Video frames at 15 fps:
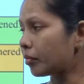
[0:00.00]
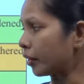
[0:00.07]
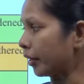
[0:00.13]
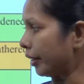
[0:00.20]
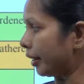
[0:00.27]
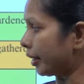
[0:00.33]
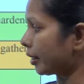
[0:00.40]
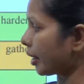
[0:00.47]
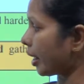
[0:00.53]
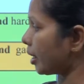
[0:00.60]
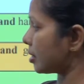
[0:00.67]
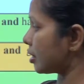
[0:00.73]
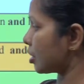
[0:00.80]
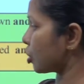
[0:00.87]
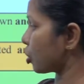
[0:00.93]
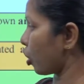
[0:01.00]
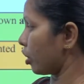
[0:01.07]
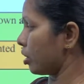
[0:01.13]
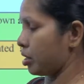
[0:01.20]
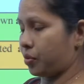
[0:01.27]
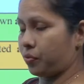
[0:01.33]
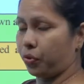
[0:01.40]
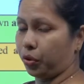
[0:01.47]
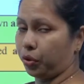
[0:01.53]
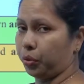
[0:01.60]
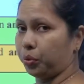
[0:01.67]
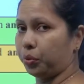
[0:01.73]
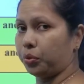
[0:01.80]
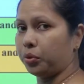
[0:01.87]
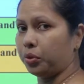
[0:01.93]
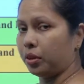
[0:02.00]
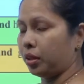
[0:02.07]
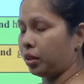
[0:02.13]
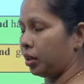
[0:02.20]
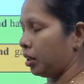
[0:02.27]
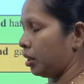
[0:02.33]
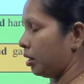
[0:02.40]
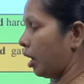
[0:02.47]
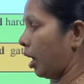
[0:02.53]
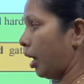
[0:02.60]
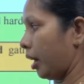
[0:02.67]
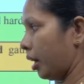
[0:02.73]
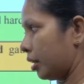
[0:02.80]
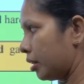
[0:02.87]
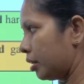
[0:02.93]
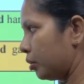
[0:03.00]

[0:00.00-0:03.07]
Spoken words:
Here there is a choice for you. Either